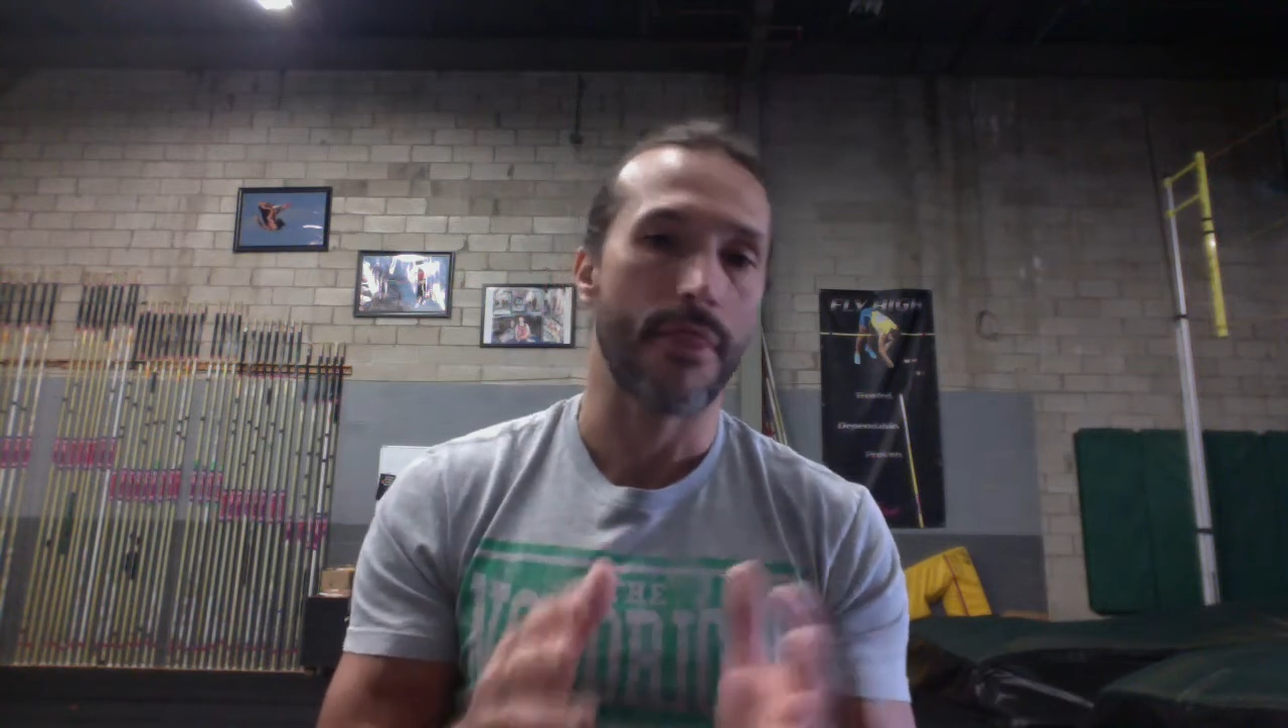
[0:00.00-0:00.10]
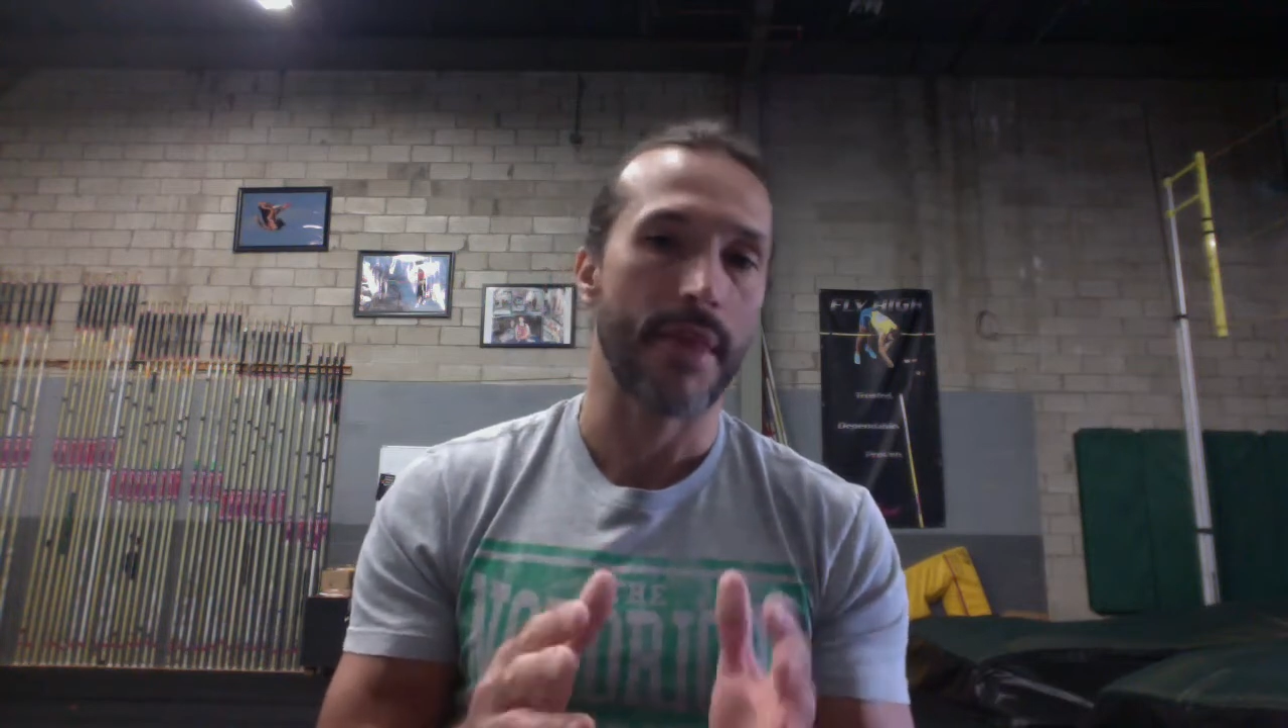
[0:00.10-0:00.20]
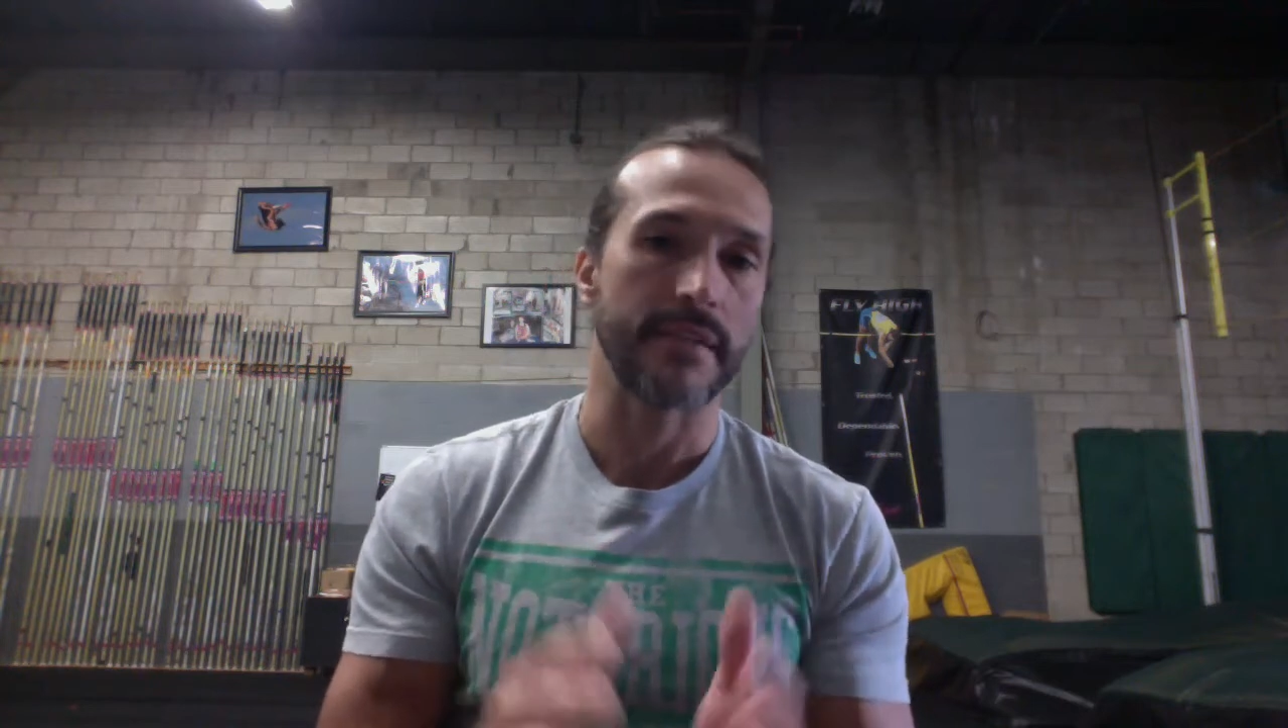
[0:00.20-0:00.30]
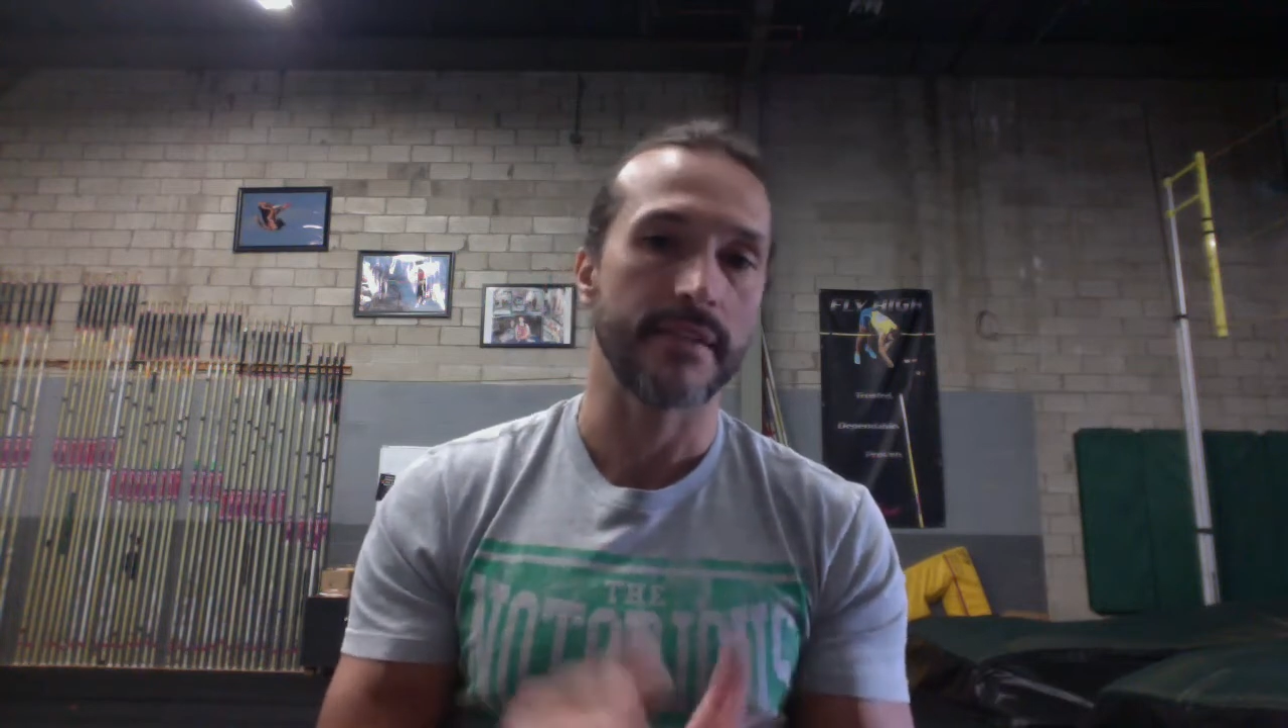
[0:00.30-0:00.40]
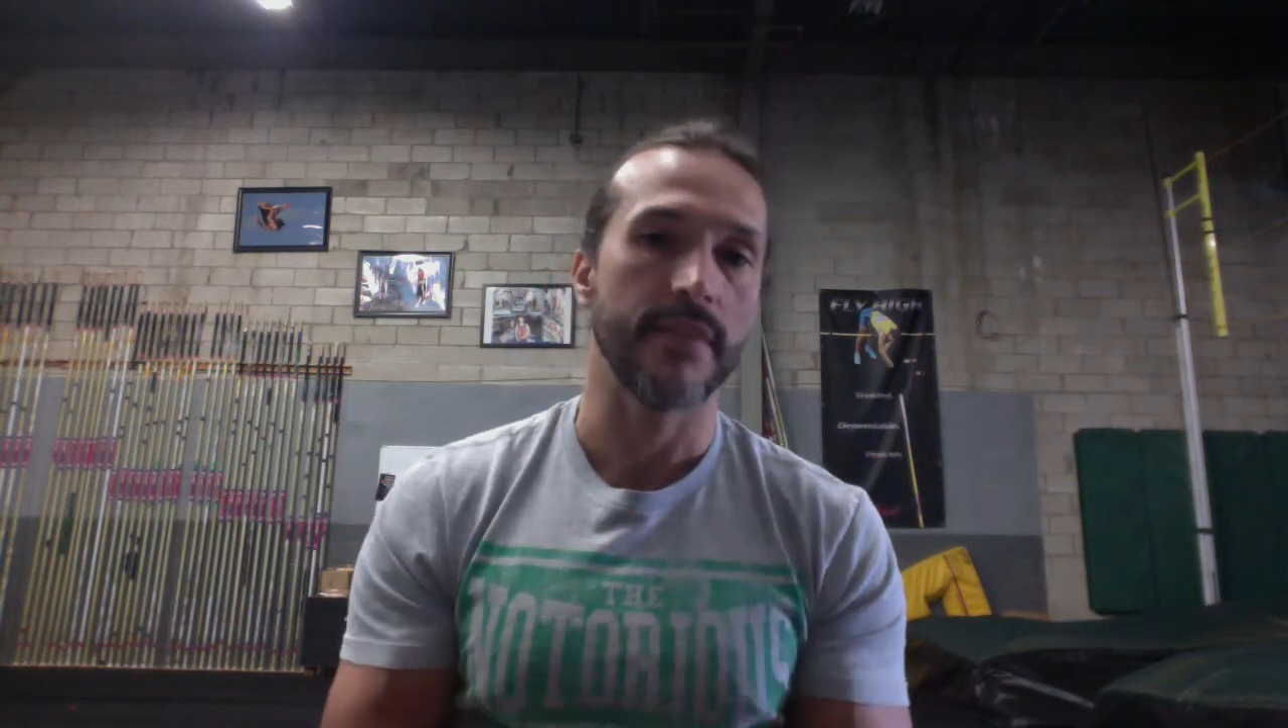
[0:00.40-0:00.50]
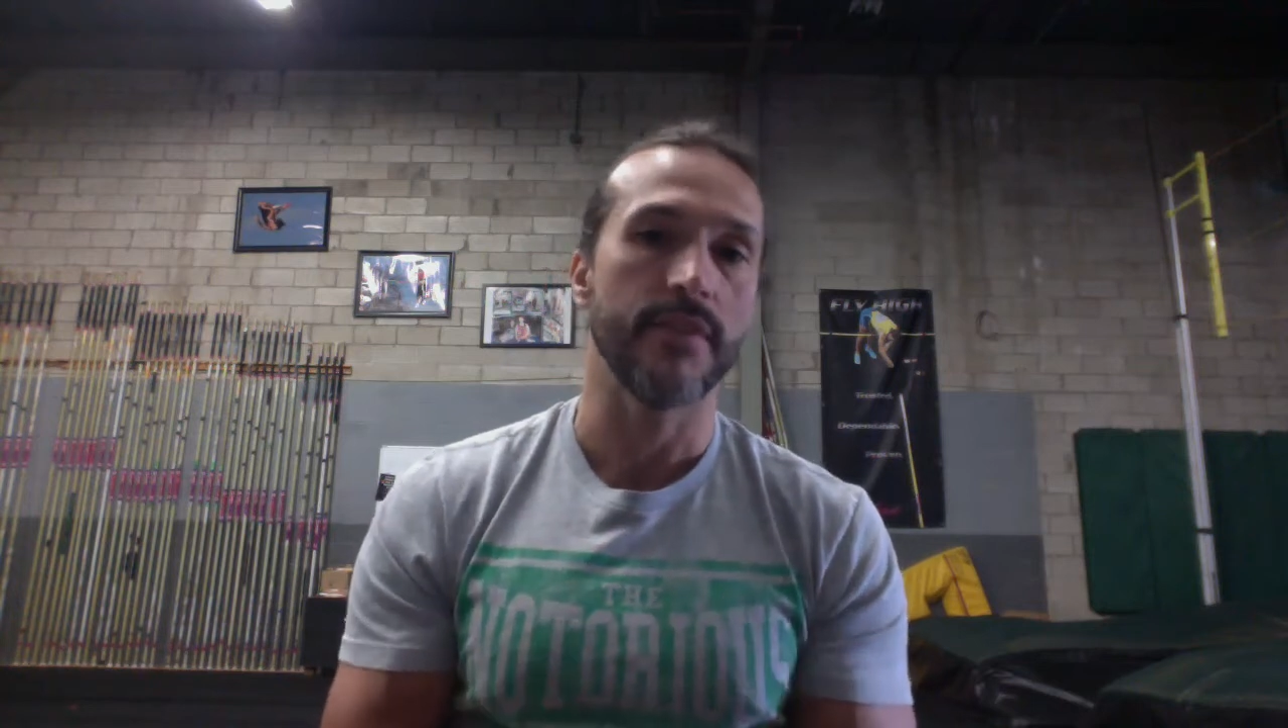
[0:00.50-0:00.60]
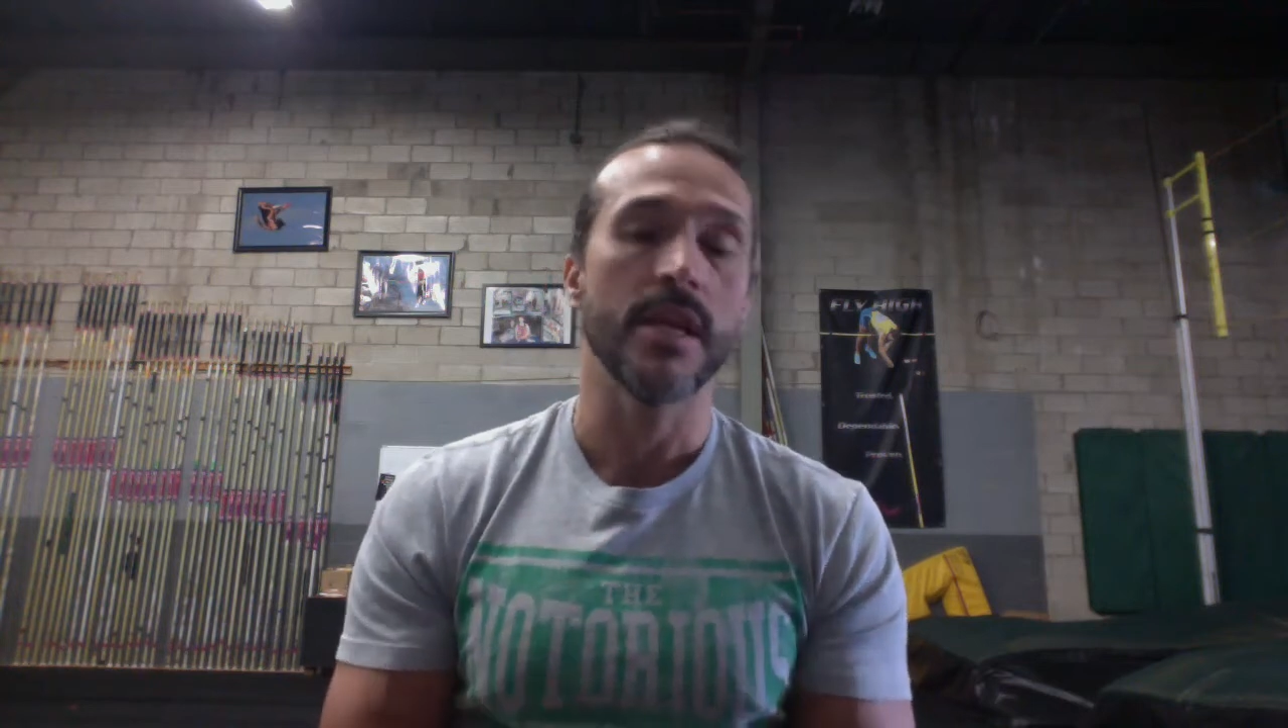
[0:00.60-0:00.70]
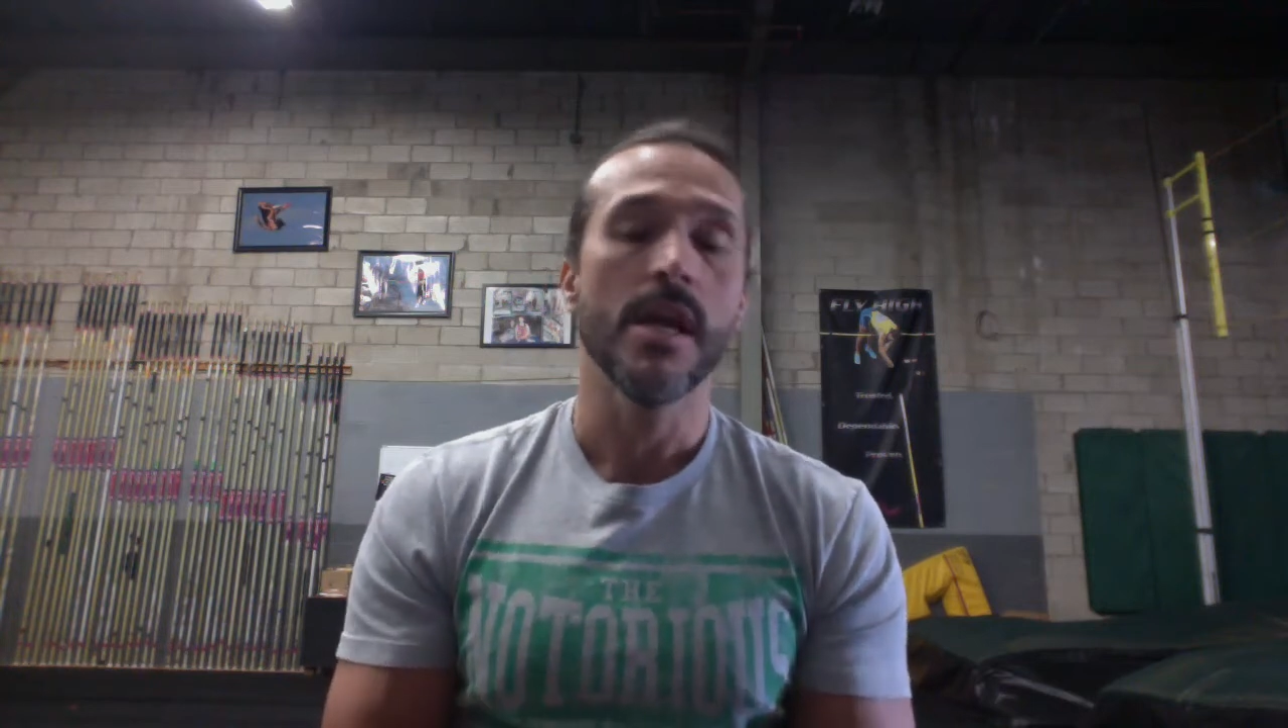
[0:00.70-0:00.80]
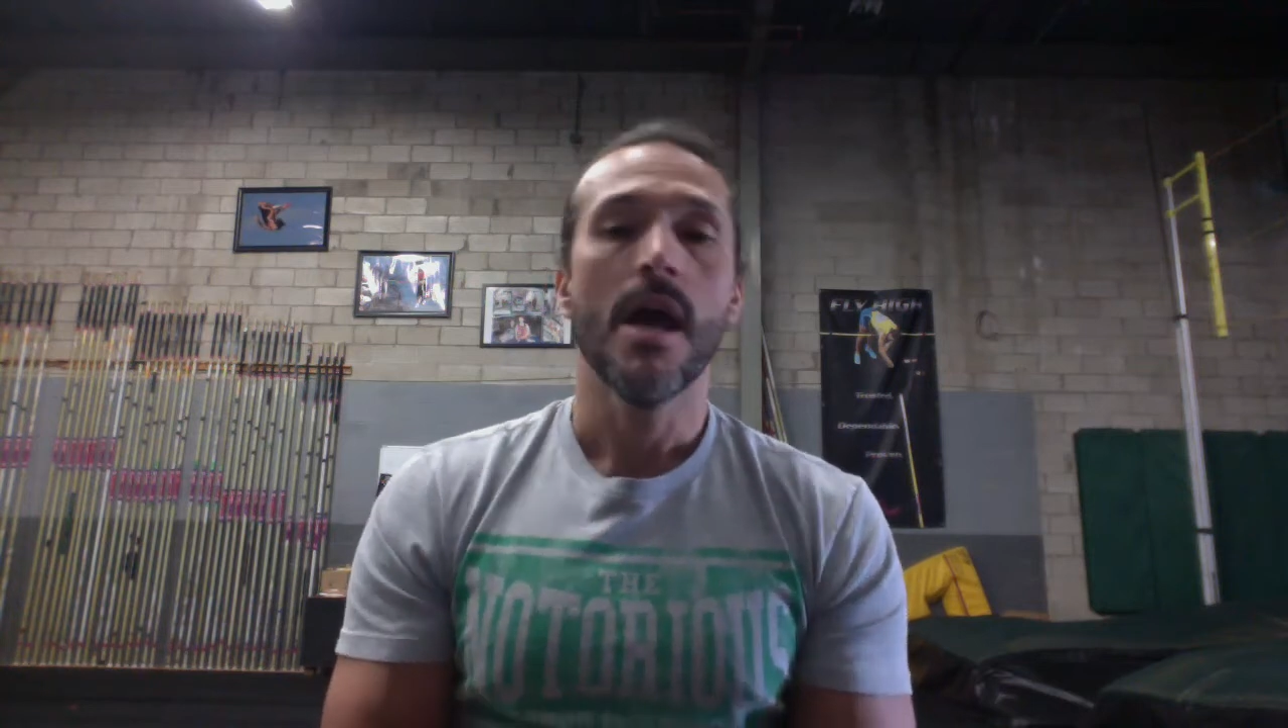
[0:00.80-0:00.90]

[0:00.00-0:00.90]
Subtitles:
Thanksgiving.